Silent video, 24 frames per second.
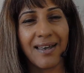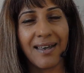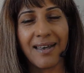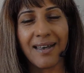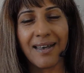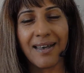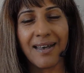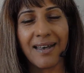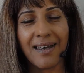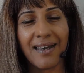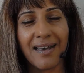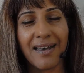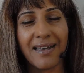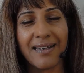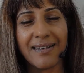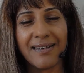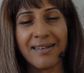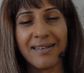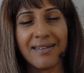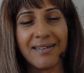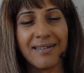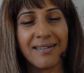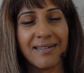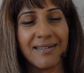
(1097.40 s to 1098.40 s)

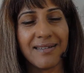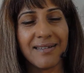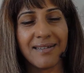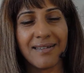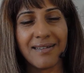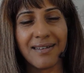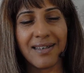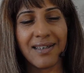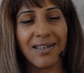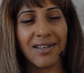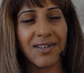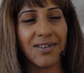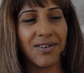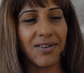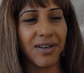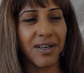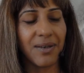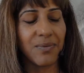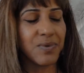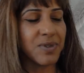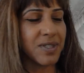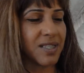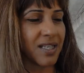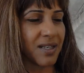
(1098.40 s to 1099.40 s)
And
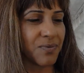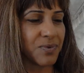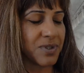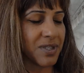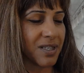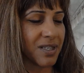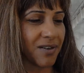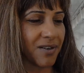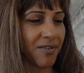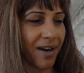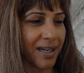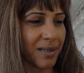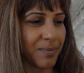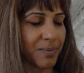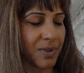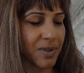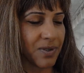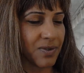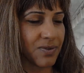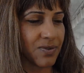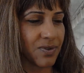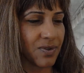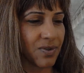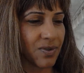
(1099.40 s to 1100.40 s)
it was
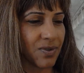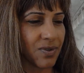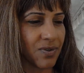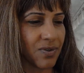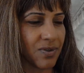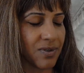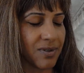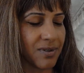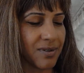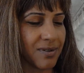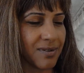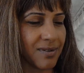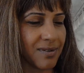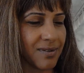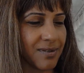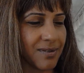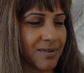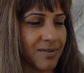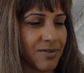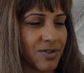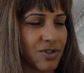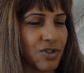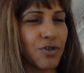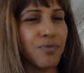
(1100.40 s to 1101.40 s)
incredible. So
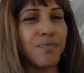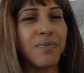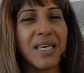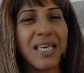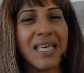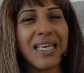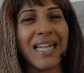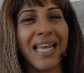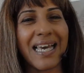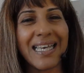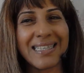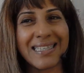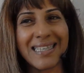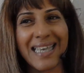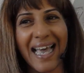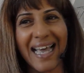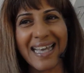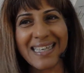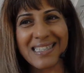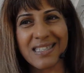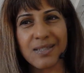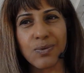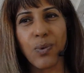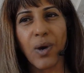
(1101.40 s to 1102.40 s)
to me, like,
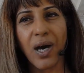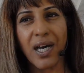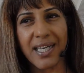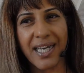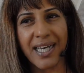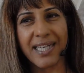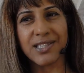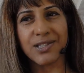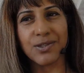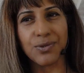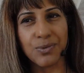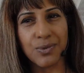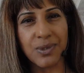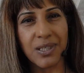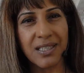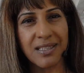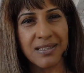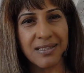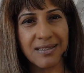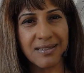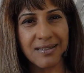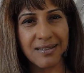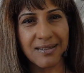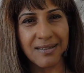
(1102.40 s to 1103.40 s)
that's why I do
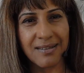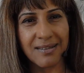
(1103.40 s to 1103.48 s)
this.